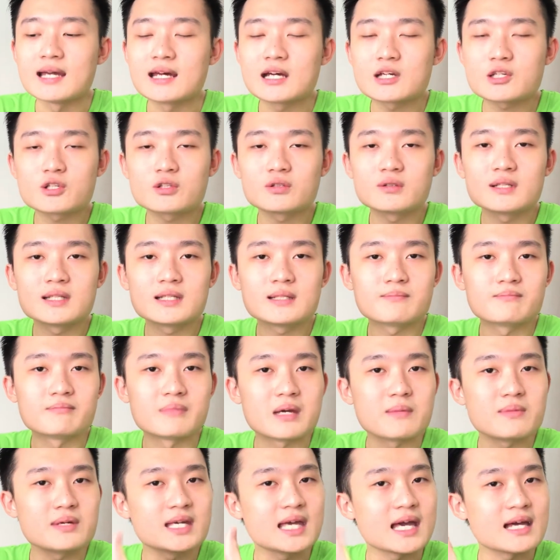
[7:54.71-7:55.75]
actually
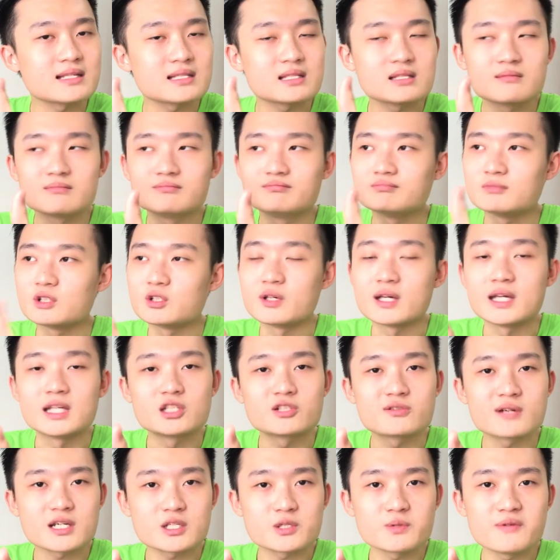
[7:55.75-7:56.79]
maybe get some
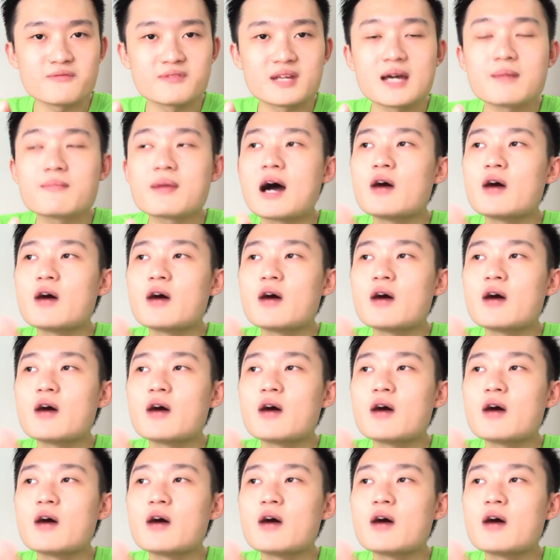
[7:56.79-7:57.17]
interaction with them.